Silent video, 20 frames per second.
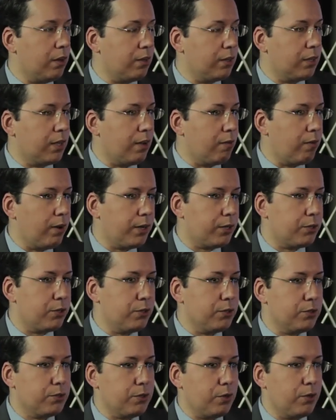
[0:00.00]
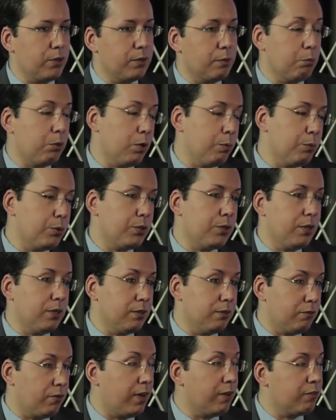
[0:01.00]
and gave lectures on diplomacy
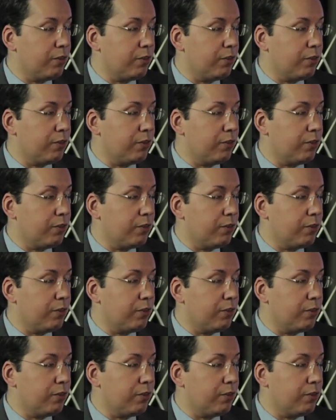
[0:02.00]
in five